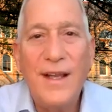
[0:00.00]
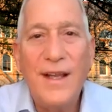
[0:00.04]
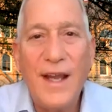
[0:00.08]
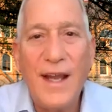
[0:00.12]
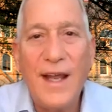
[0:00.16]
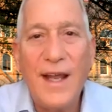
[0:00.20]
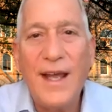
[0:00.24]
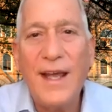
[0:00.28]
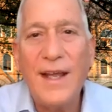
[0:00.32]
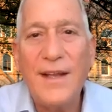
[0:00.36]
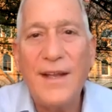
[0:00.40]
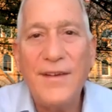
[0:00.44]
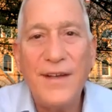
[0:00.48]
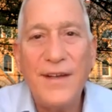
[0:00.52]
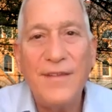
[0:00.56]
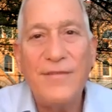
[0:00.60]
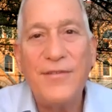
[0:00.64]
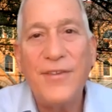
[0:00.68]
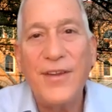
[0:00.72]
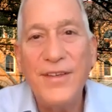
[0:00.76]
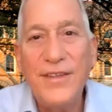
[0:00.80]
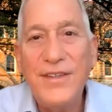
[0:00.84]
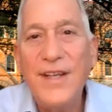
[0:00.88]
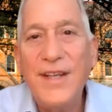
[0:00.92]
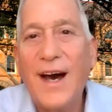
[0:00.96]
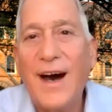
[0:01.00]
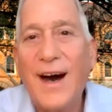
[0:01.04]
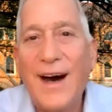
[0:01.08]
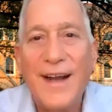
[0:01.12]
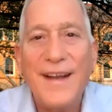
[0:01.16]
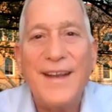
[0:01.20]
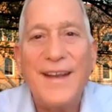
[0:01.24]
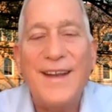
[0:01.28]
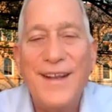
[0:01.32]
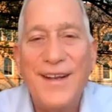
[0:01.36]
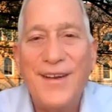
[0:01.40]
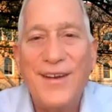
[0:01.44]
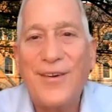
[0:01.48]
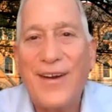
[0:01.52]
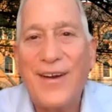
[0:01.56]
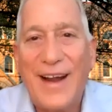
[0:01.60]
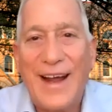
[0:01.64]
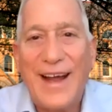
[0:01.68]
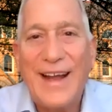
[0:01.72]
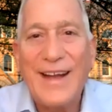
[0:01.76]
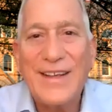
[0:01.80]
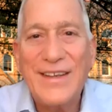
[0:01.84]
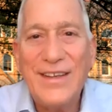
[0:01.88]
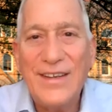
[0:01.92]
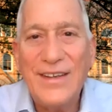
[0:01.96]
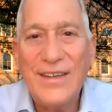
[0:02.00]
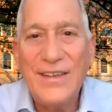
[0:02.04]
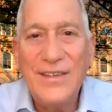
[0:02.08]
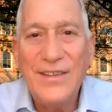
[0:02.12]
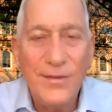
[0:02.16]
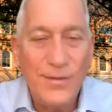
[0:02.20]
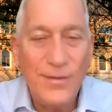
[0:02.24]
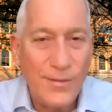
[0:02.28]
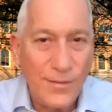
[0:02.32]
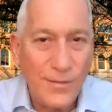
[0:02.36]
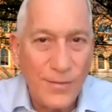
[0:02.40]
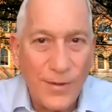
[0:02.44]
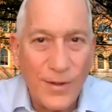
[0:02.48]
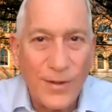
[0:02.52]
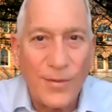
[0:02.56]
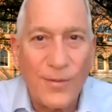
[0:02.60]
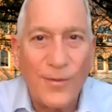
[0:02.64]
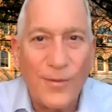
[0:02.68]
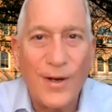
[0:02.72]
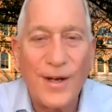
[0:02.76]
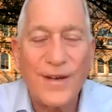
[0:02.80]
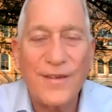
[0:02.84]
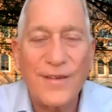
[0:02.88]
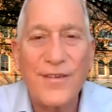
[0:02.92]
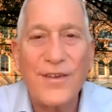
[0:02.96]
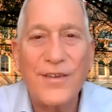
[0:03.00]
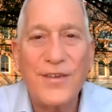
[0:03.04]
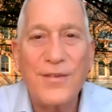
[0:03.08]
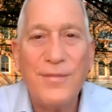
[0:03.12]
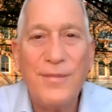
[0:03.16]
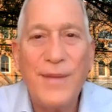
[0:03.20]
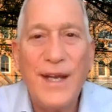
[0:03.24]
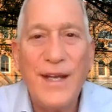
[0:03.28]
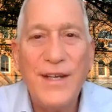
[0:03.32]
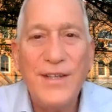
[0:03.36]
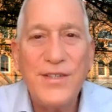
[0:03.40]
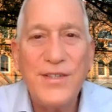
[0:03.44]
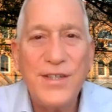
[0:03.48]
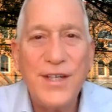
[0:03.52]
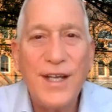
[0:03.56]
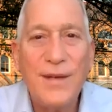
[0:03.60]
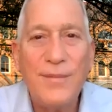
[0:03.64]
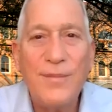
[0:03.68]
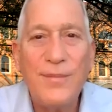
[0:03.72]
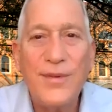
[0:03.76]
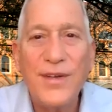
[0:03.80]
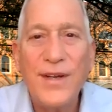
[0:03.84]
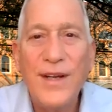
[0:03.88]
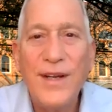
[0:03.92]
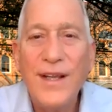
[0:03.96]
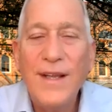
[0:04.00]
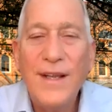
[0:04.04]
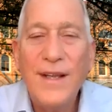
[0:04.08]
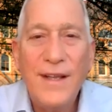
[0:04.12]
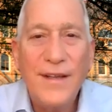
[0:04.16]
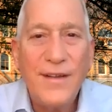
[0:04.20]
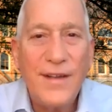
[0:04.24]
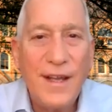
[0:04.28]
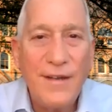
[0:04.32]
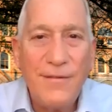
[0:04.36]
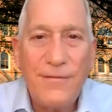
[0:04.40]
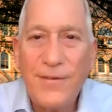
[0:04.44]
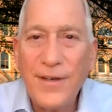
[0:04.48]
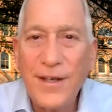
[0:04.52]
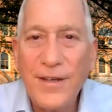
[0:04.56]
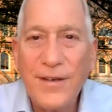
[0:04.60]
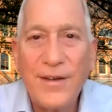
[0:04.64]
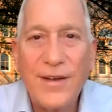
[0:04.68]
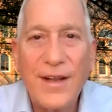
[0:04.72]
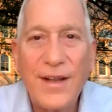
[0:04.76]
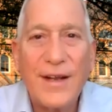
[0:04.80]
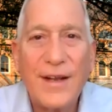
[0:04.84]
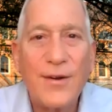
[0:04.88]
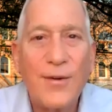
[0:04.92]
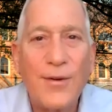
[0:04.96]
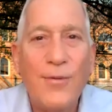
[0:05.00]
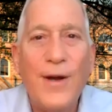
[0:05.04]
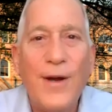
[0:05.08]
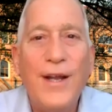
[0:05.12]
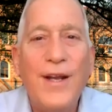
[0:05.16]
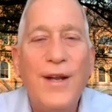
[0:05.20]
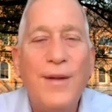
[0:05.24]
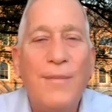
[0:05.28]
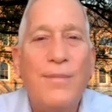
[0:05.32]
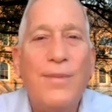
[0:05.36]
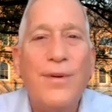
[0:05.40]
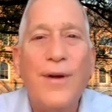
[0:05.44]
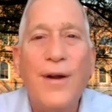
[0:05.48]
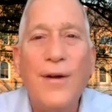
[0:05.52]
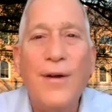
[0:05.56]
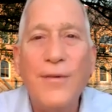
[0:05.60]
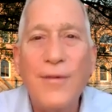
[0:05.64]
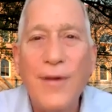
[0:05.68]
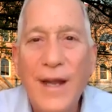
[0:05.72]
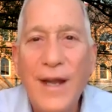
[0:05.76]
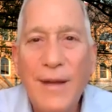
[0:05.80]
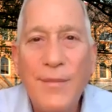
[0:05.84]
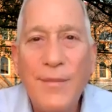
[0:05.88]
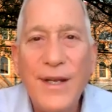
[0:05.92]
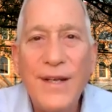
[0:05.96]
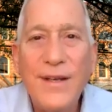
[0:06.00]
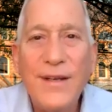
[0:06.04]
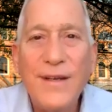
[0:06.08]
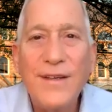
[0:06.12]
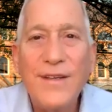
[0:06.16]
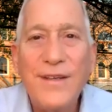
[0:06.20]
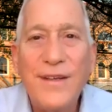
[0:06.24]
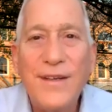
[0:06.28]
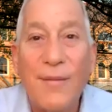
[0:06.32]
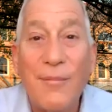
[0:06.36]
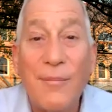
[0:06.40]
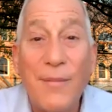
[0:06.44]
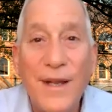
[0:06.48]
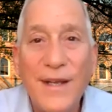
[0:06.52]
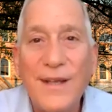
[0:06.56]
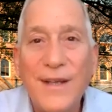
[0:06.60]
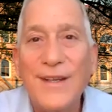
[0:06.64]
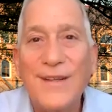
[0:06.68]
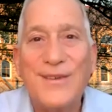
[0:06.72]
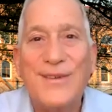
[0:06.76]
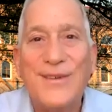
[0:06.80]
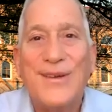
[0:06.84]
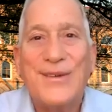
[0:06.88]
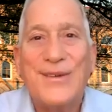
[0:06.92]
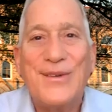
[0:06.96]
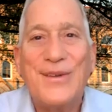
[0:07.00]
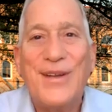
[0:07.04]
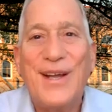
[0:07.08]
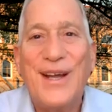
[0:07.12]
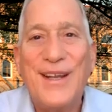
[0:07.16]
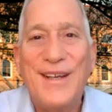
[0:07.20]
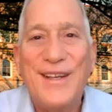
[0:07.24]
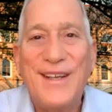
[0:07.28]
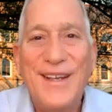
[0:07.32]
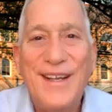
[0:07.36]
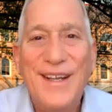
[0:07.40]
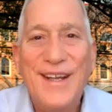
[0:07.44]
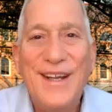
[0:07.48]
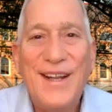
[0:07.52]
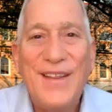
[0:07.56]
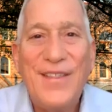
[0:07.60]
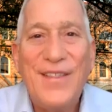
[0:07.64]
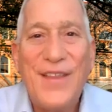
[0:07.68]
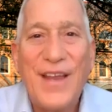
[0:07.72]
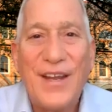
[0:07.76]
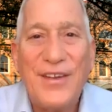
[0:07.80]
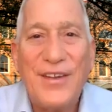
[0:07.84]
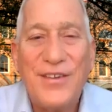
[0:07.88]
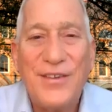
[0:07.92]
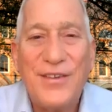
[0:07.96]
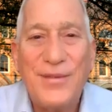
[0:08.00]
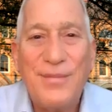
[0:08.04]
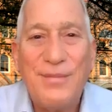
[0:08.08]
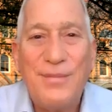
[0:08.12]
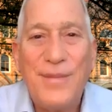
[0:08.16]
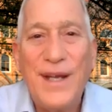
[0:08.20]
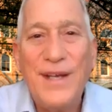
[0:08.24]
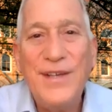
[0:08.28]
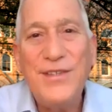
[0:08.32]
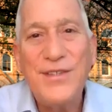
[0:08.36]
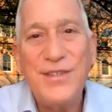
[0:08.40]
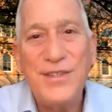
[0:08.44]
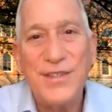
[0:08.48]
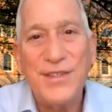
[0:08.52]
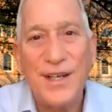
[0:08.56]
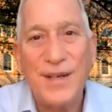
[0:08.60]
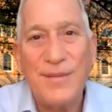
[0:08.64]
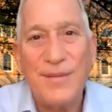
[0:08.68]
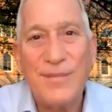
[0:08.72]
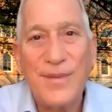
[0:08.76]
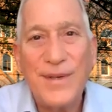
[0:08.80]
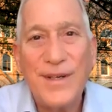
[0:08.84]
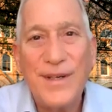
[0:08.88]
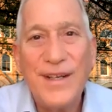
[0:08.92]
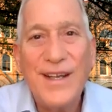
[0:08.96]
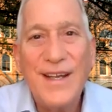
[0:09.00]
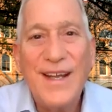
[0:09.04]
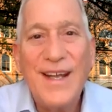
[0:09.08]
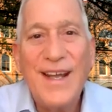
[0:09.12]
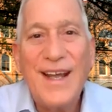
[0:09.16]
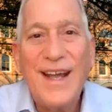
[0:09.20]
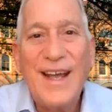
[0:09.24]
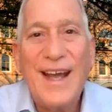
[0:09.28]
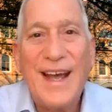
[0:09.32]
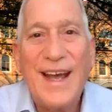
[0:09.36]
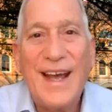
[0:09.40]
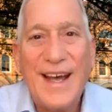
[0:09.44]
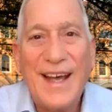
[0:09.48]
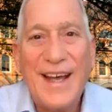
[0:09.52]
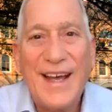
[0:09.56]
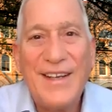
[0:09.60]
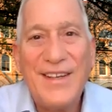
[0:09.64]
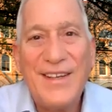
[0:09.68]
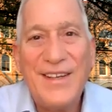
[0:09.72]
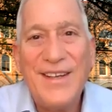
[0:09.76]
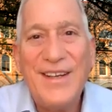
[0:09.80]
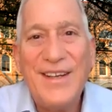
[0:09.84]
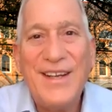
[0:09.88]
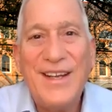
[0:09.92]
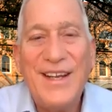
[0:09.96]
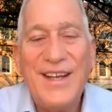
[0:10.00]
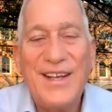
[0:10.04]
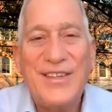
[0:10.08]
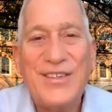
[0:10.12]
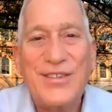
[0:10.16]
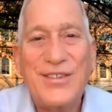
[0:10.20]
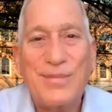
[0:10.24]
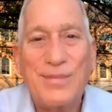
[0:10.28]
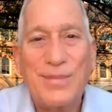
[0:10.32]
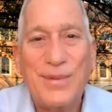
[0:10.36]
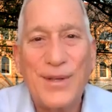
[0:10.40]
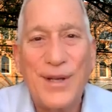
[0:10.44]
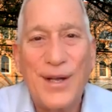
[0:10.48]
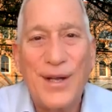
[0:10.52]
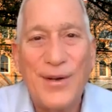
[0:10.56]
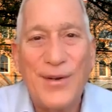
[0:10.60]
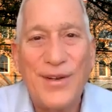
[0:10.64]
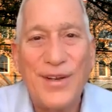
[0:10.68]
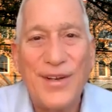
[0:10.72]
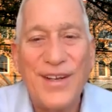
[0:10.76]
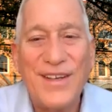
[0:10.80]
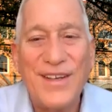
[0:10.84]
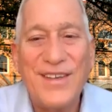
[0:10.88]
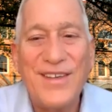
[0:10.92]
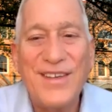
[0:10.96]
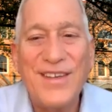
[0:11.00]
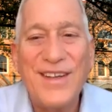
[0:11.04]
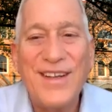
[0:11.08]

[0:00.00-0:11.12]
And if the dot interacted with one of the spaceships, they figured out a way to program it to make it look like that spaceship had exploded.